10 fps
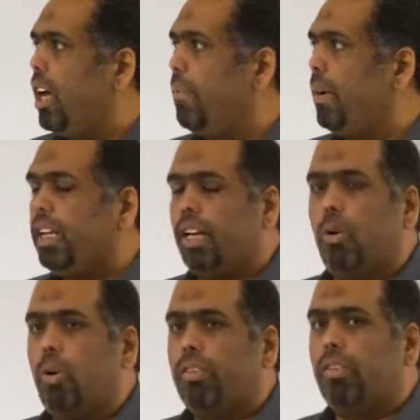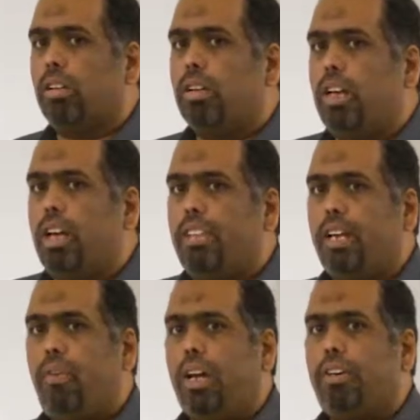American oyster,
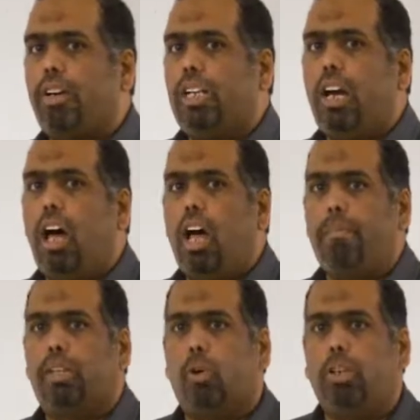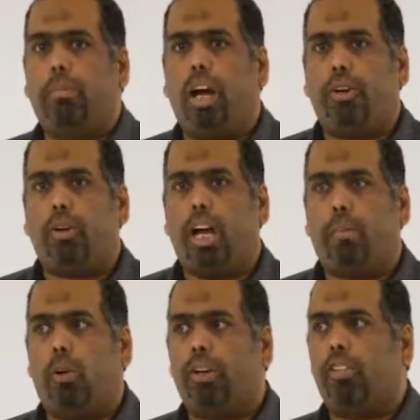they find really high petroleum
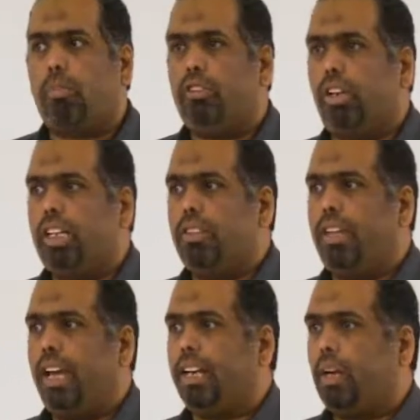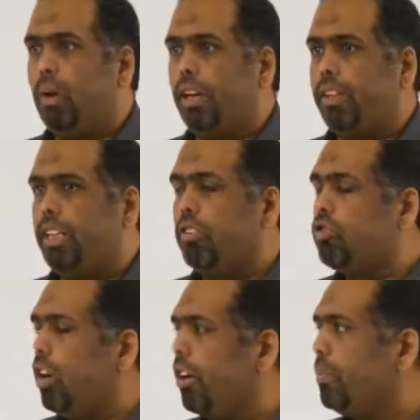hydrocarbon, especially in the area where they
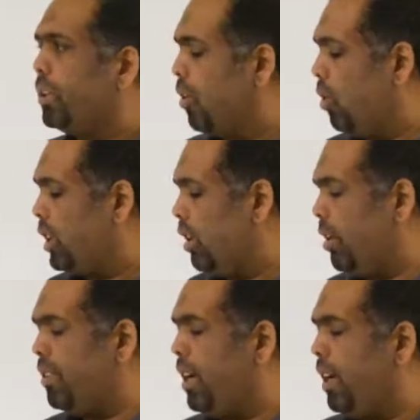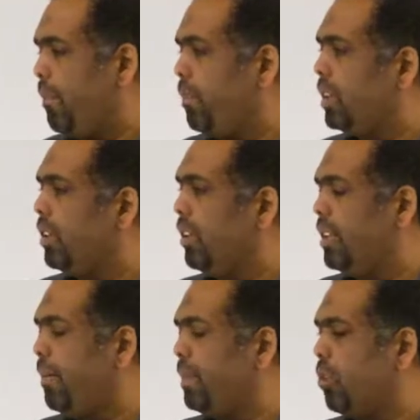discharge
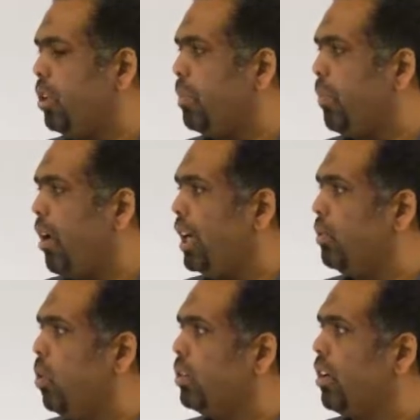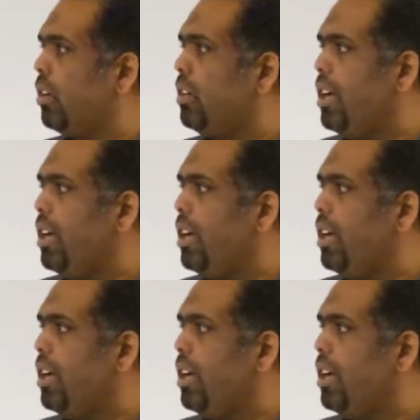the petroleum brine water.